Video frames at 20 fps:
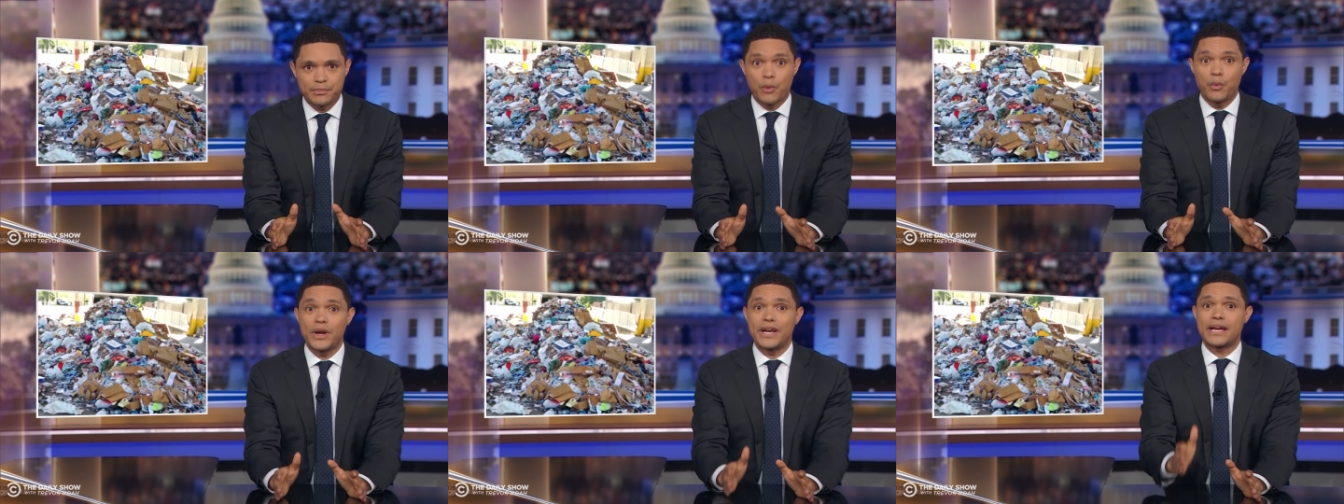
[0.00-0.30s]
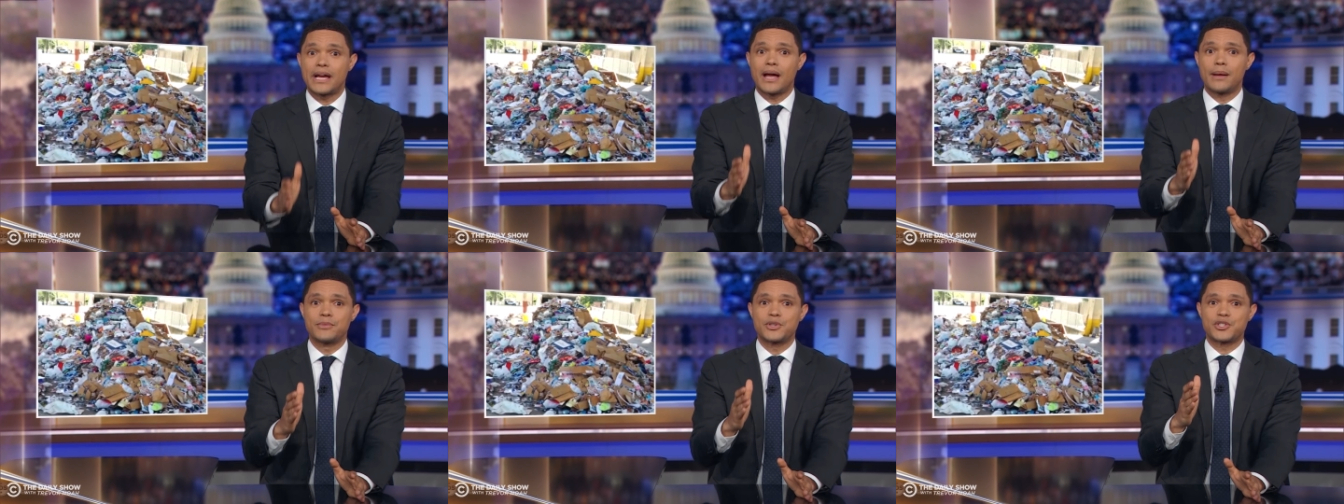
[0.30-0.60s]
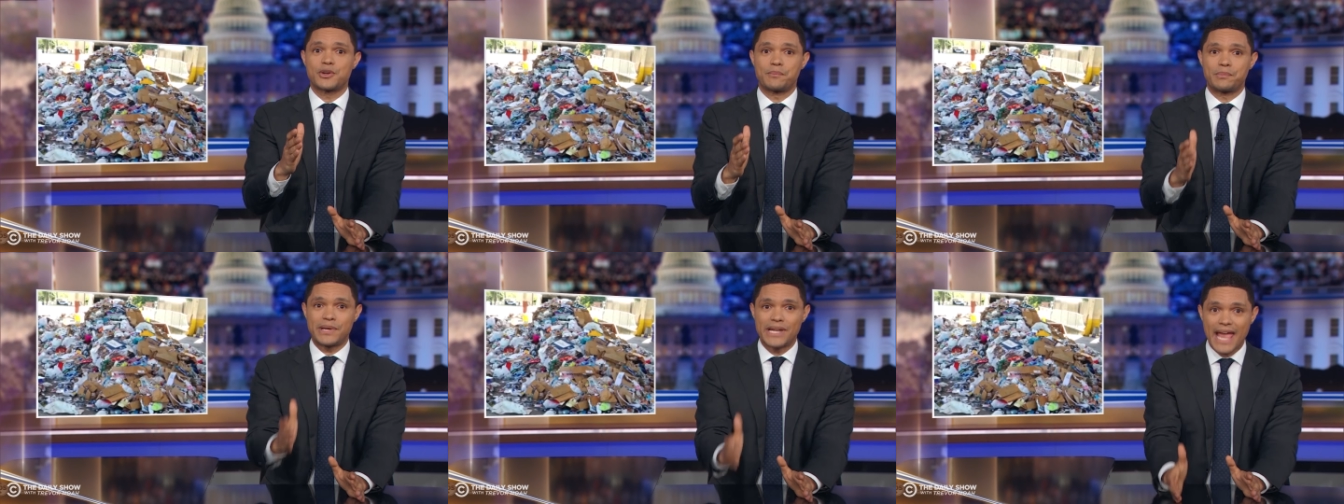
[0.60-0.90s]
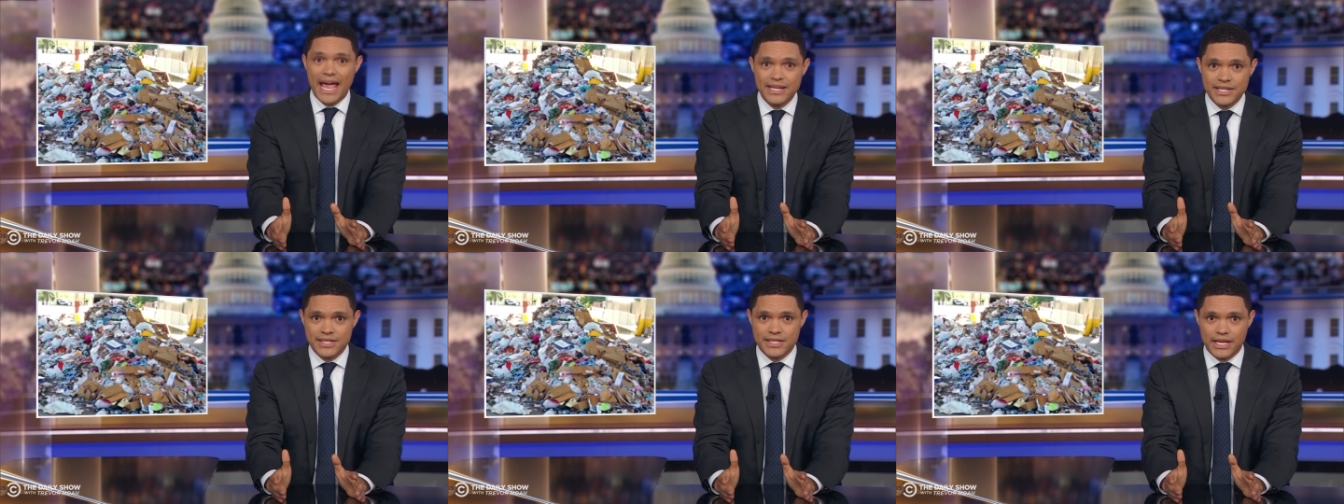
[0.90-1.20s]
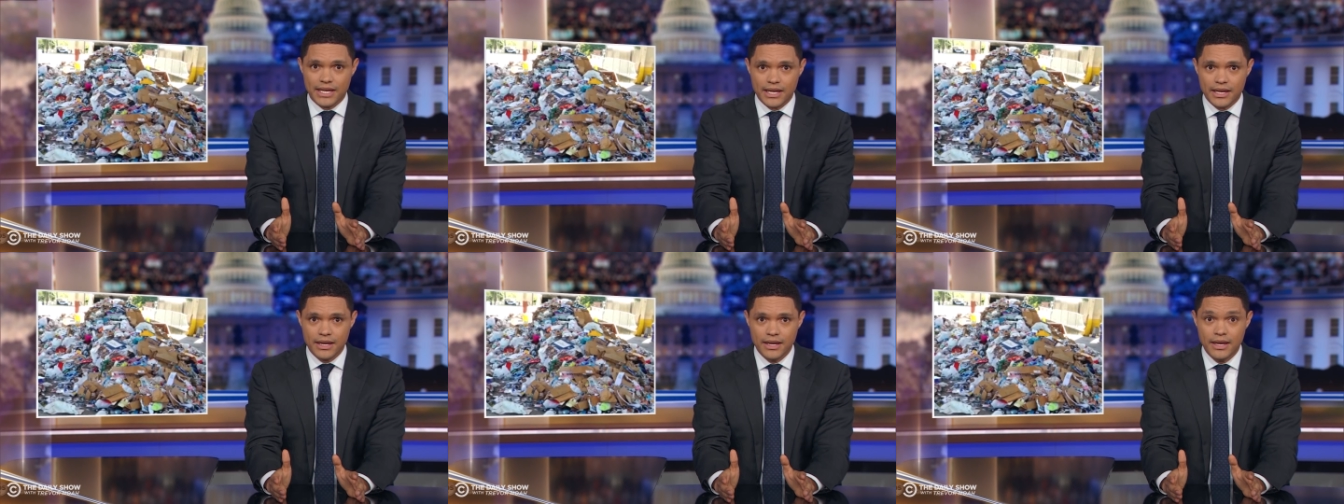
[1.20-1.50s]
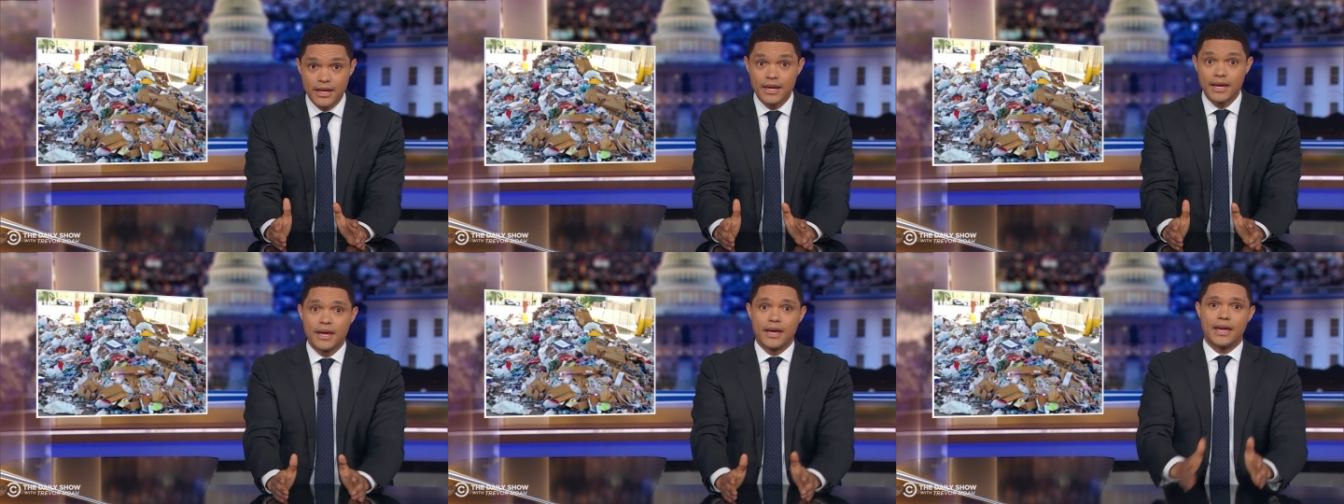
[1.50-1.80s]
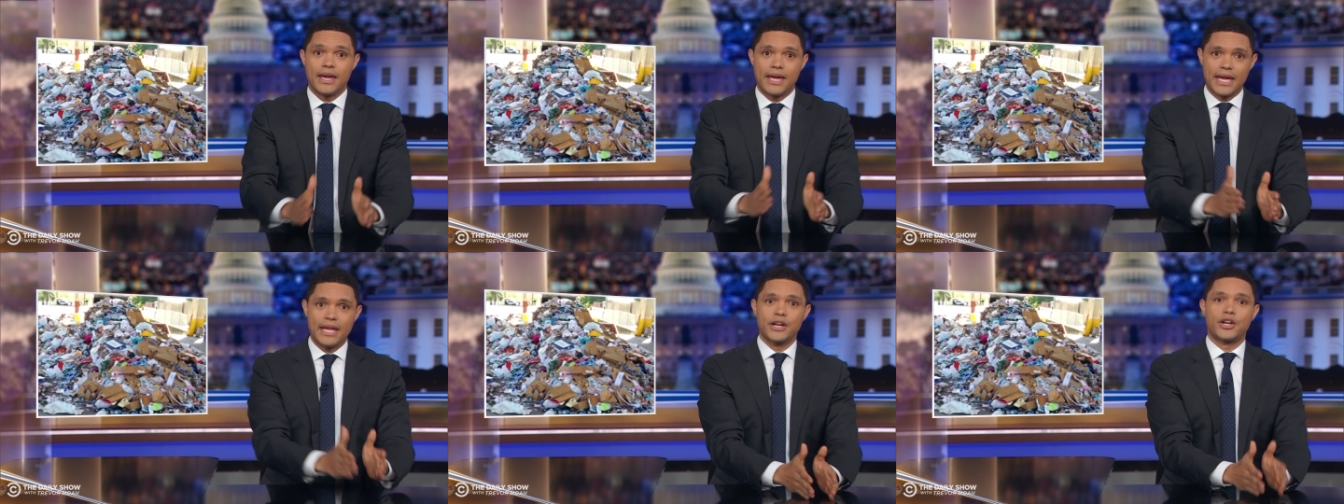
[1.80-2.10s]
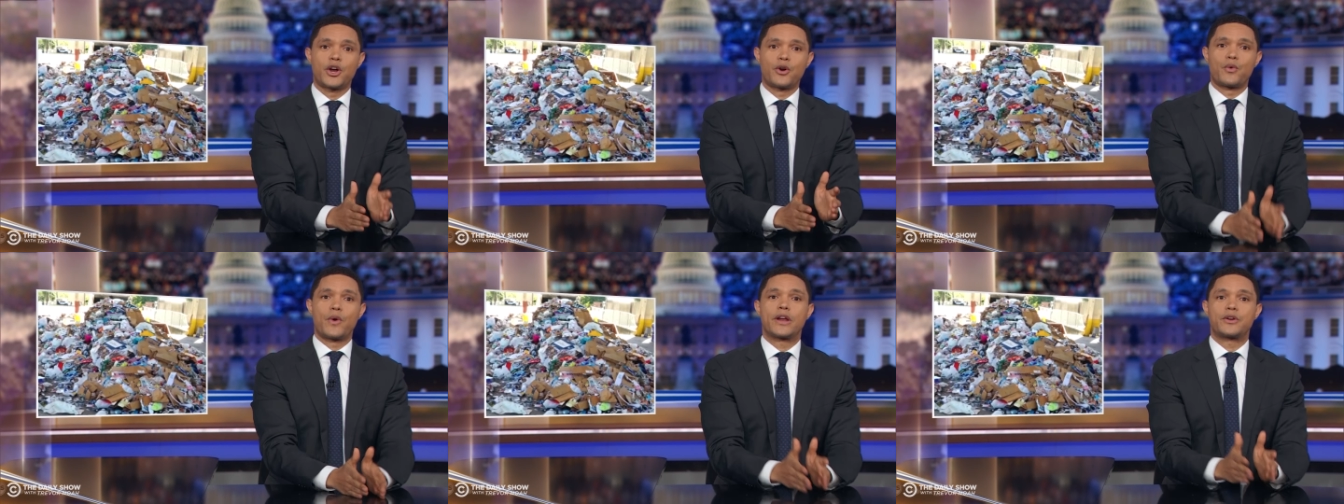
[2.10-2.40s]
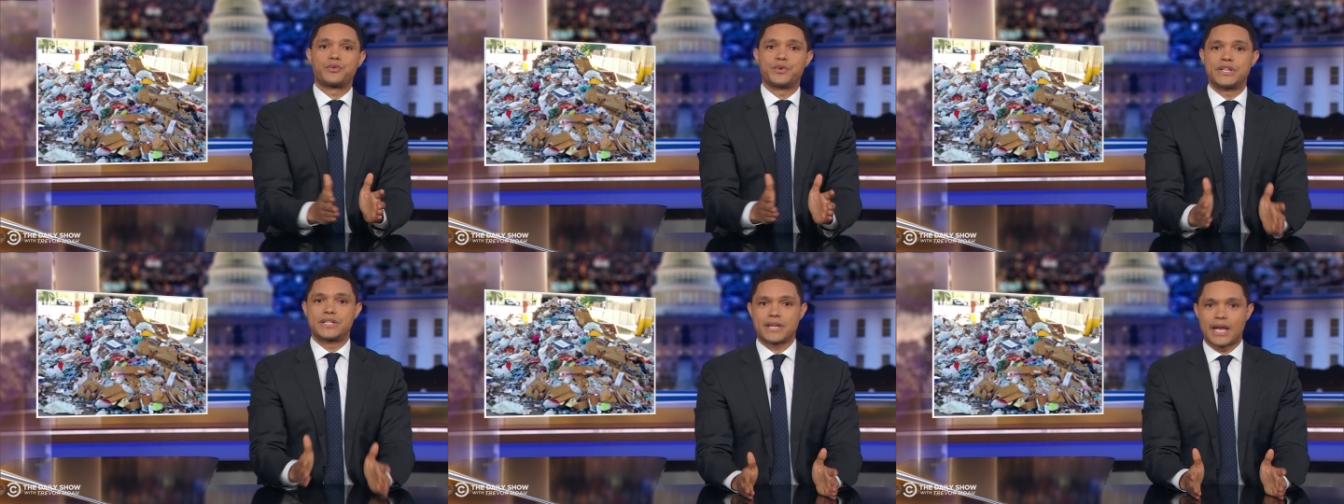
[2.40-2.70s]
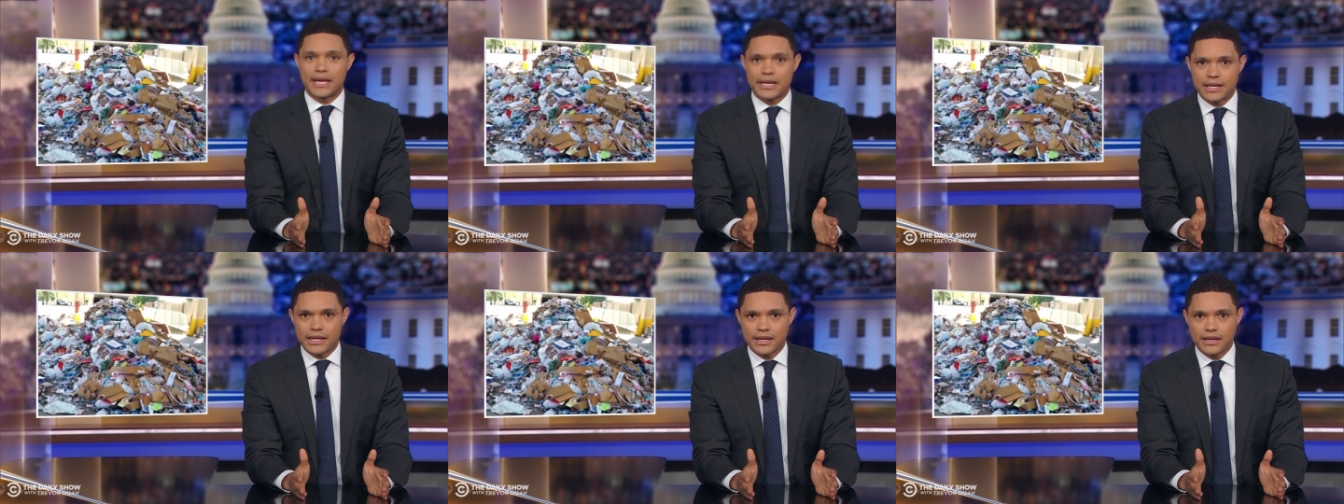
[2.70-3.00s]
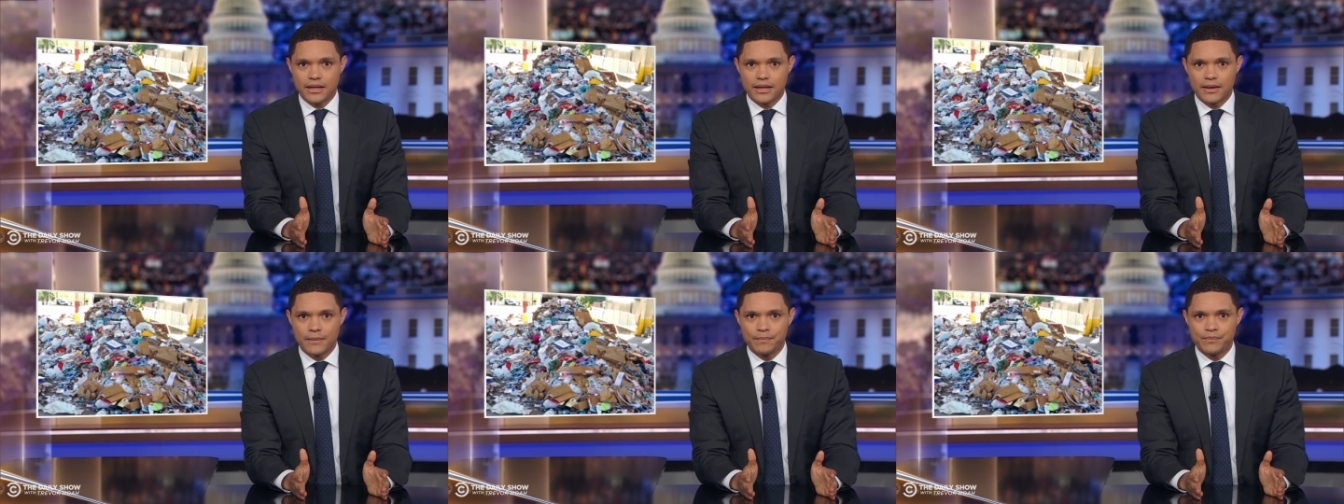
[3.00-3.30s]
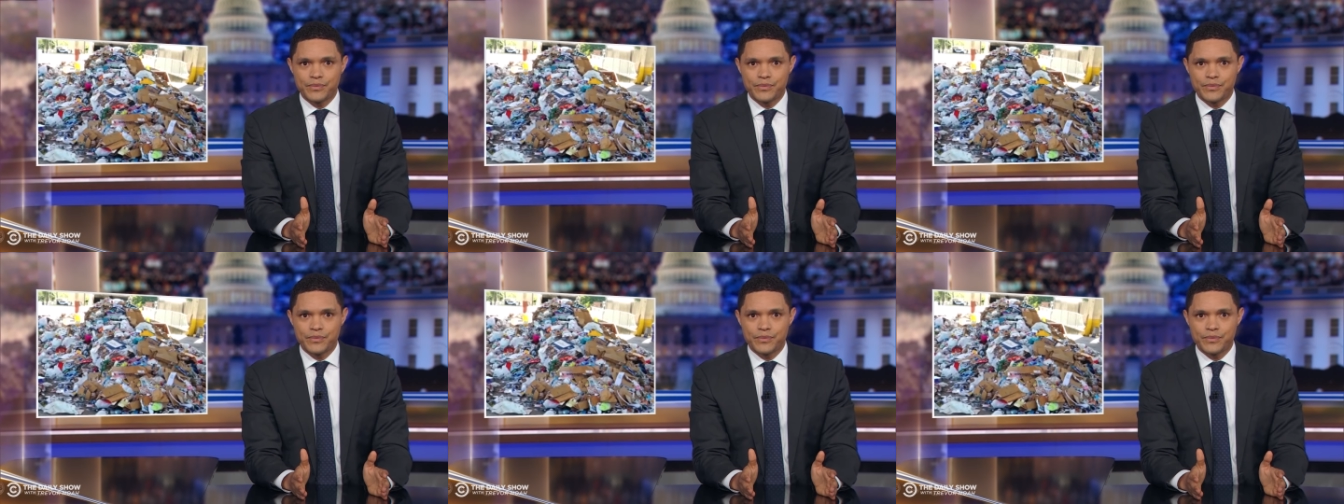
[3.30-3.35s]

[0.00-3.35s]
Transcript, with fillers: But when it comes to plastic, incorrect recycling